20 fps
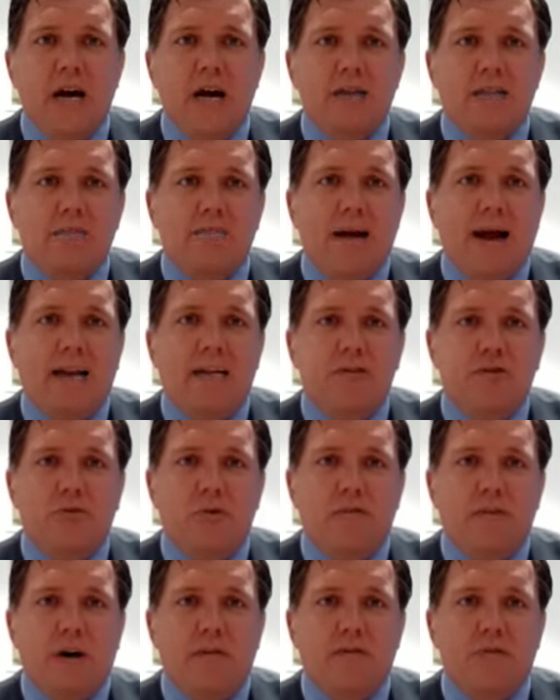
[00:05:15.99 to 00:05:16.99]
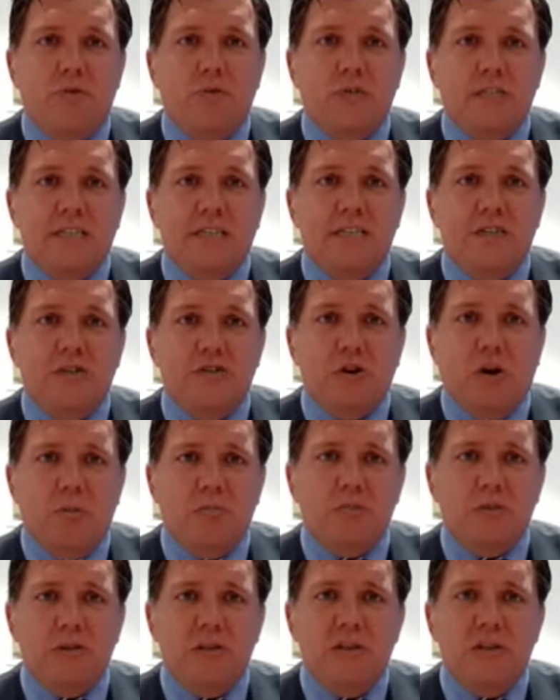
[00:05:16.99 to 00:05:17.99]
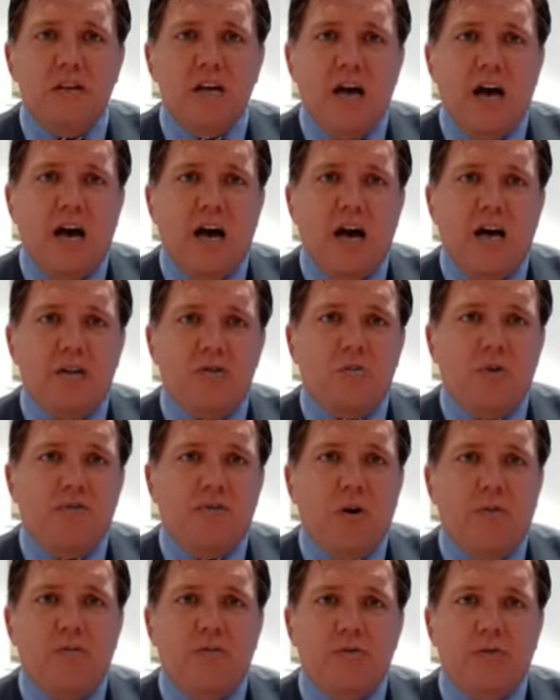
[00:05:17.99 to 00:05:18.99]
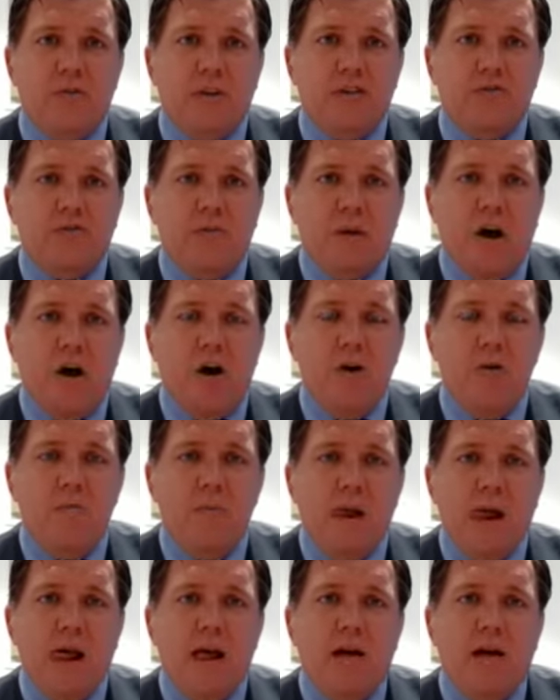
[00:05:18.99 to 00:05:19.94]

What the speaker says: to manage all of our 14 shops as we've gone through this from home.